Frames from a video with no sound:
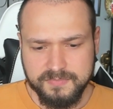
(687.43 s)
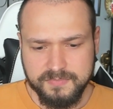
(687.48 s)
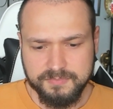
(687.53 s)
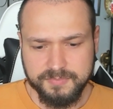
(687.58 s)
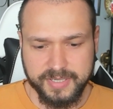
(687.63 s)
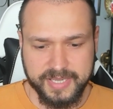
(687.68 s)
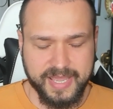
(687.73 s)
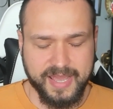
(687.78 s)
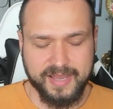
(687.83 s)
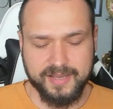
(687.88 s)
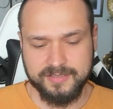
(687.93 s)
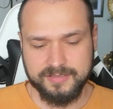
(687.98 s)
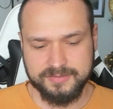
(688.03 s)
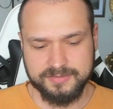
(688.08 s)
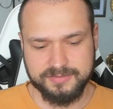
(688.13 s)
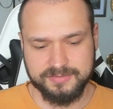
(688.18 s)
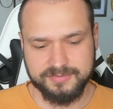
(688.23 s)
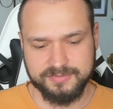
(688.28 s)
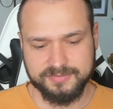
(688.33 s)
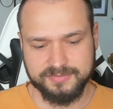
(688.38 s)
yeah.
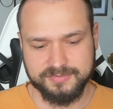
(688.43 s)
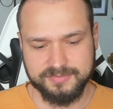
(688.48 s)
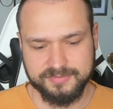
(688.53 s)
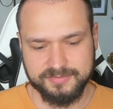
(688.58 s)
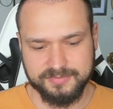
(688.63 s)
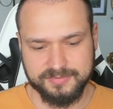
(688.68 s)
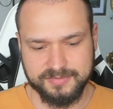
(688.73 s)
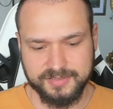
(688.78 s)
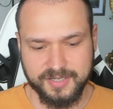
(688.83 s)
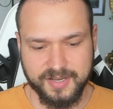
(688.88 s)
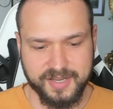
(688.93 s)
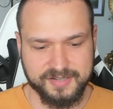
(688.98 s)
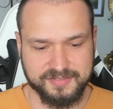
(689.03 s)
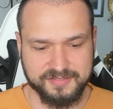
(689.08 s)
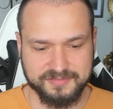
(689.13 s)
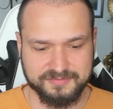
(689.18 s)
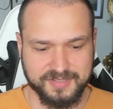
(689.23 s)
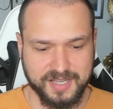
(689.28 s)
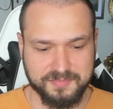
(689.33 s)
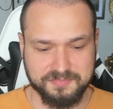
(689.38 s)
You
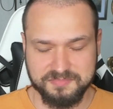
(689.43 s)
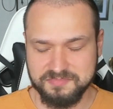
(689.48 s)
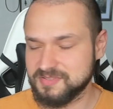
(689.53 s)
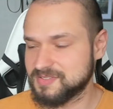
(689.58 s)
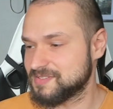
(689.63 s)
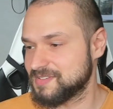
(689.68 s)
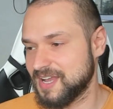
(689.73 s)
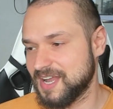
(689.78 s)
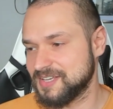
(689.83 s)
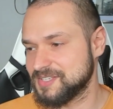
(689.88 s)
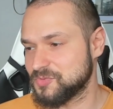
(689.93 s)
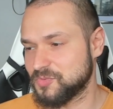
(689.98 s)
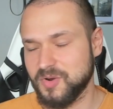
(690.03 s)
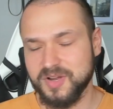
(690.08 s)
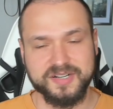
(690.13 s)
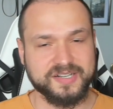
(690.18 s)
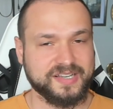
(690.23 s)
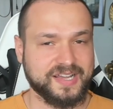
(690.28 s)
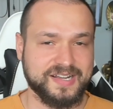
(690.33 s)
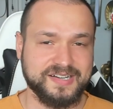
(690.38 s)
know, I just
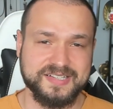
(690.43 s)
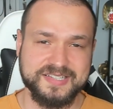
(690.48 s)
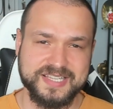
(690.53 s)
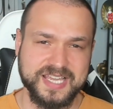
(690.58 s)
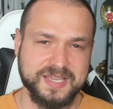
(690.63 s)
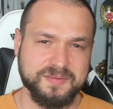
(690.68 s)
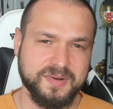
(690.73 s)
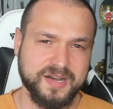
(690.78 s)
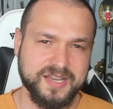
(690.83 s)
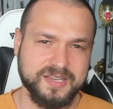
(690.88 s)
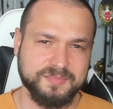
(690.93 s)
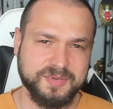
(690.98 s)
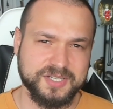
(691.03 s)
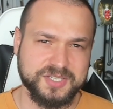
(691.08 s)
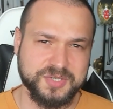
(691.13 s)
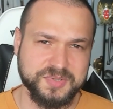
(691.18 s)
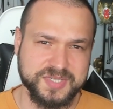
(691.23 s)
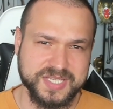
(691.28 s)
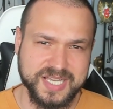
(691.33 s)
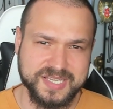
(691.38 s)
wanted to kind of say my
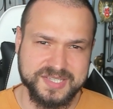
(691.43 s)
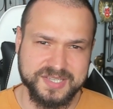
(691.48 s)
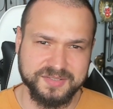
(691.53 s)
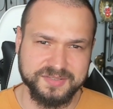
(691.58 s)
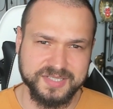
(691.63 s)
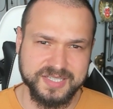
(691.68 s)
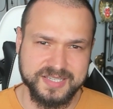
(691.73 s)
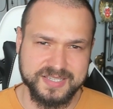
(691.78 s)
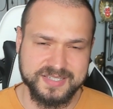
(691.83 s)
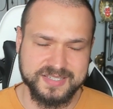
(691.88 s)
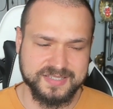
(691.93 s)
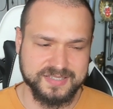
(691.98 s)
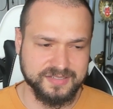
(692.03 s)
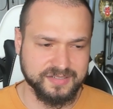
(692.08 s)
2 cents on this.